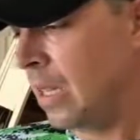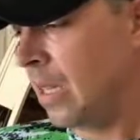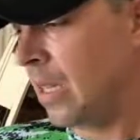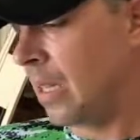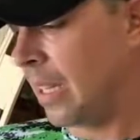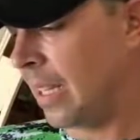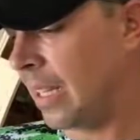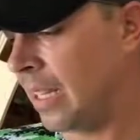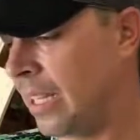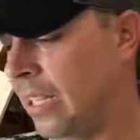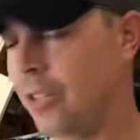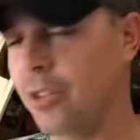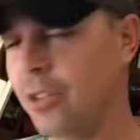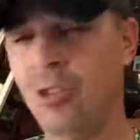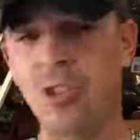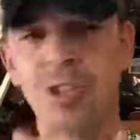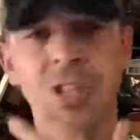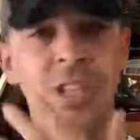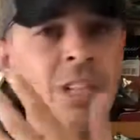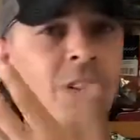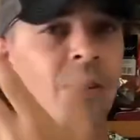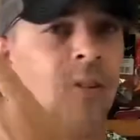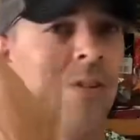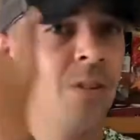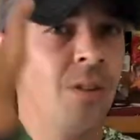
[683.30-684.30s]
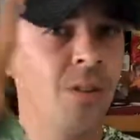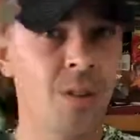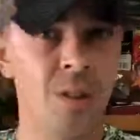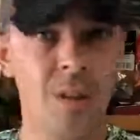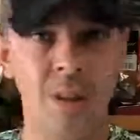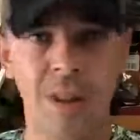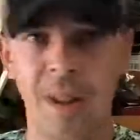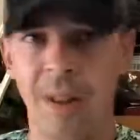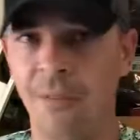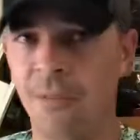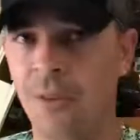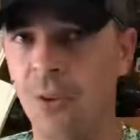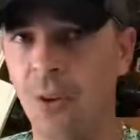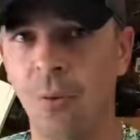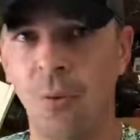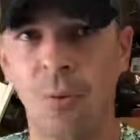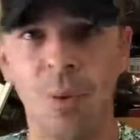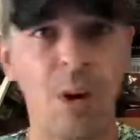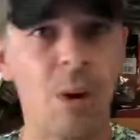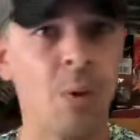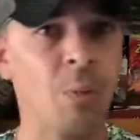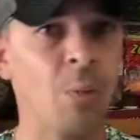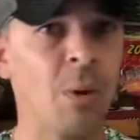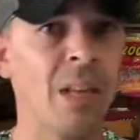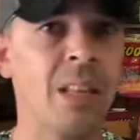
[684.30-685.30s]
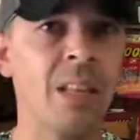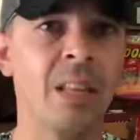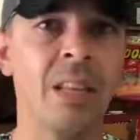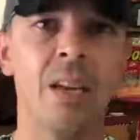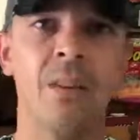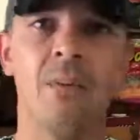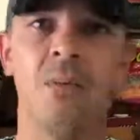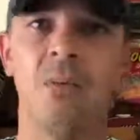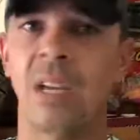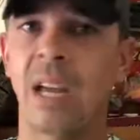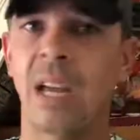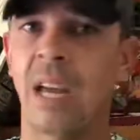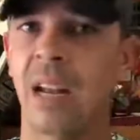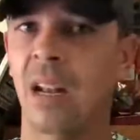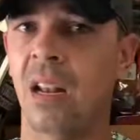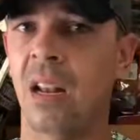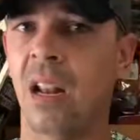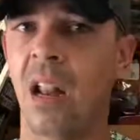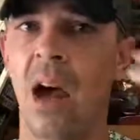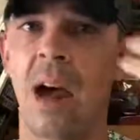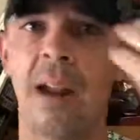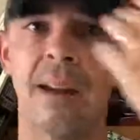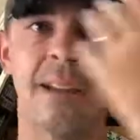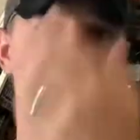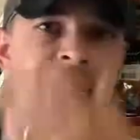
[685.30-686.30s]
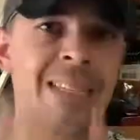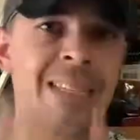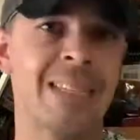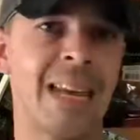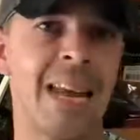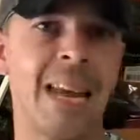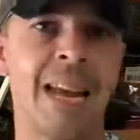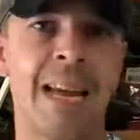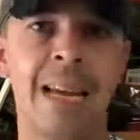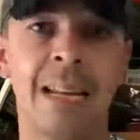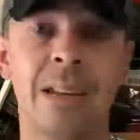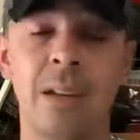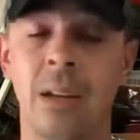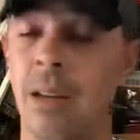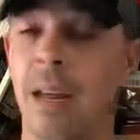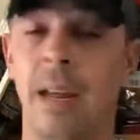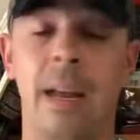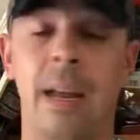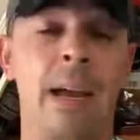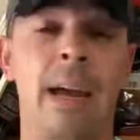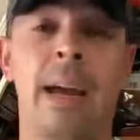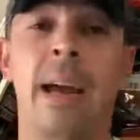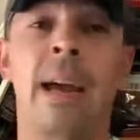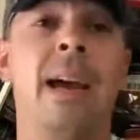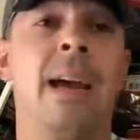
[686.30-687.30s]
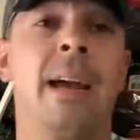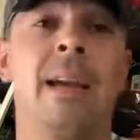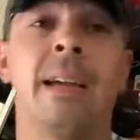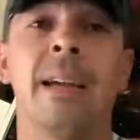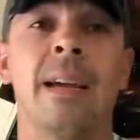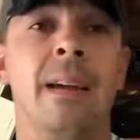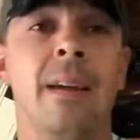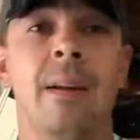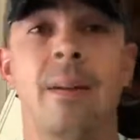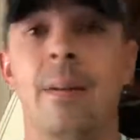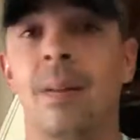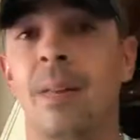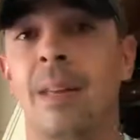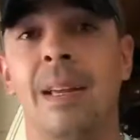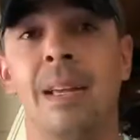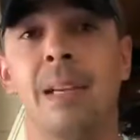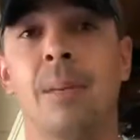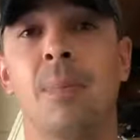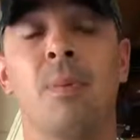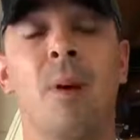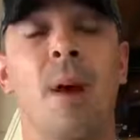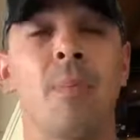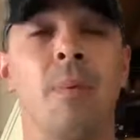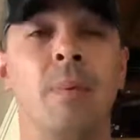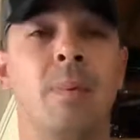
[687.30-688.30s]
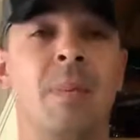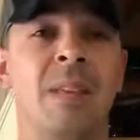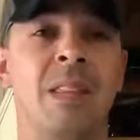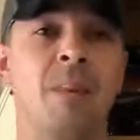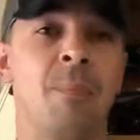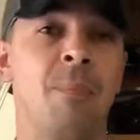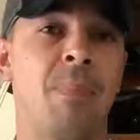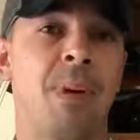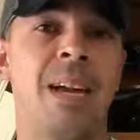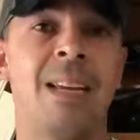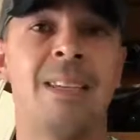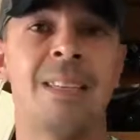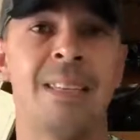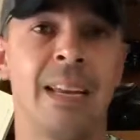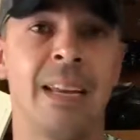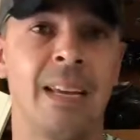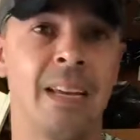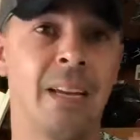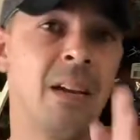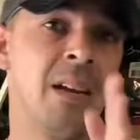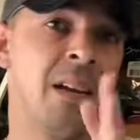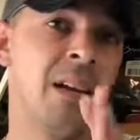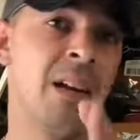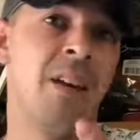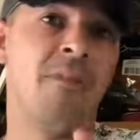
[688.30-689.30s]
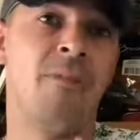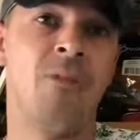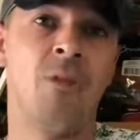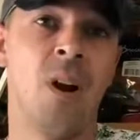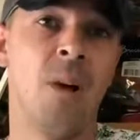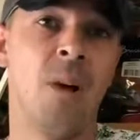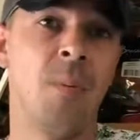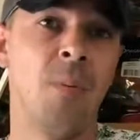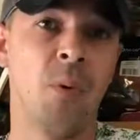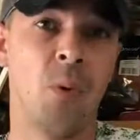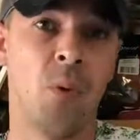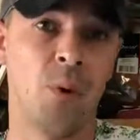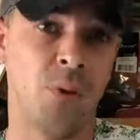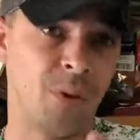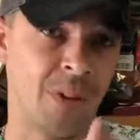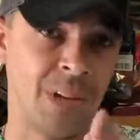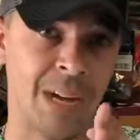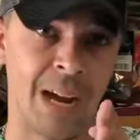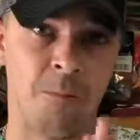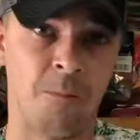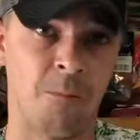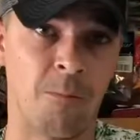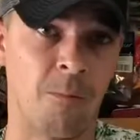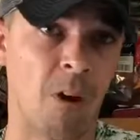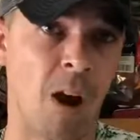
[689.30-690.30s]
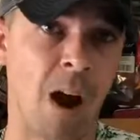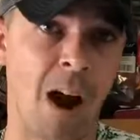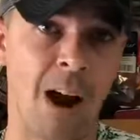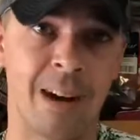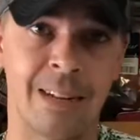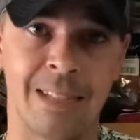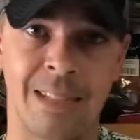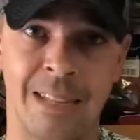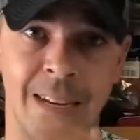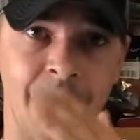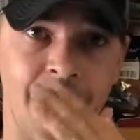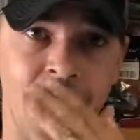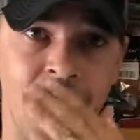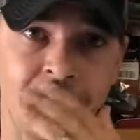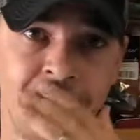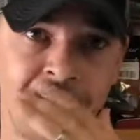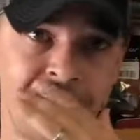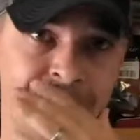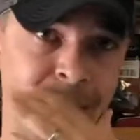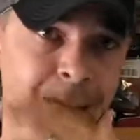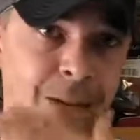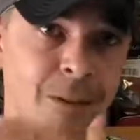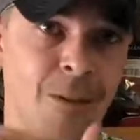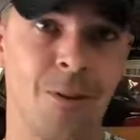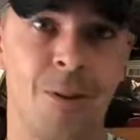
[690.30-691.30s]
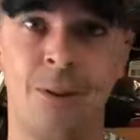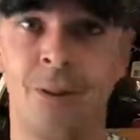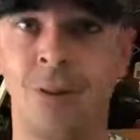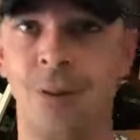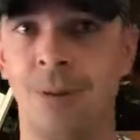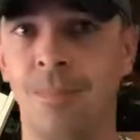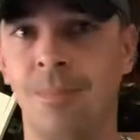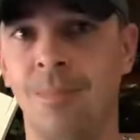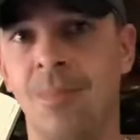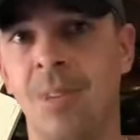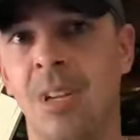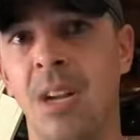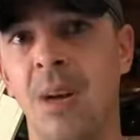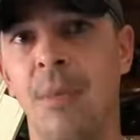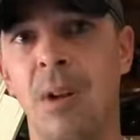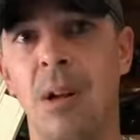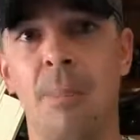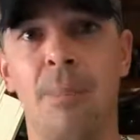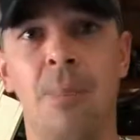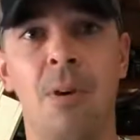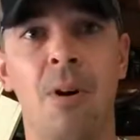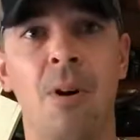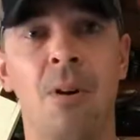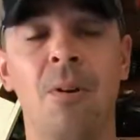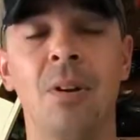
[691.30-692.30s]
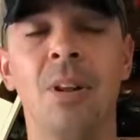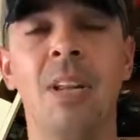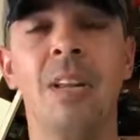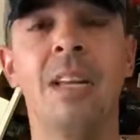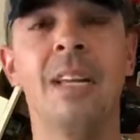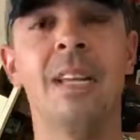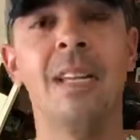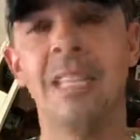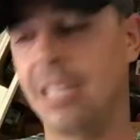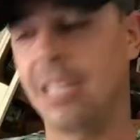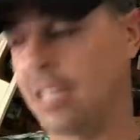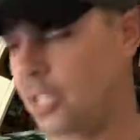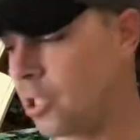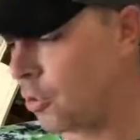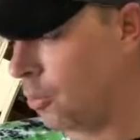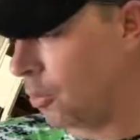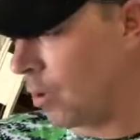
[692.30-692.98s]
the kill shield, if you're where we live, you got a lot of sand, heck, it could probably be the best thing. If you're up north, you got rocks and everything you're coming up on. Get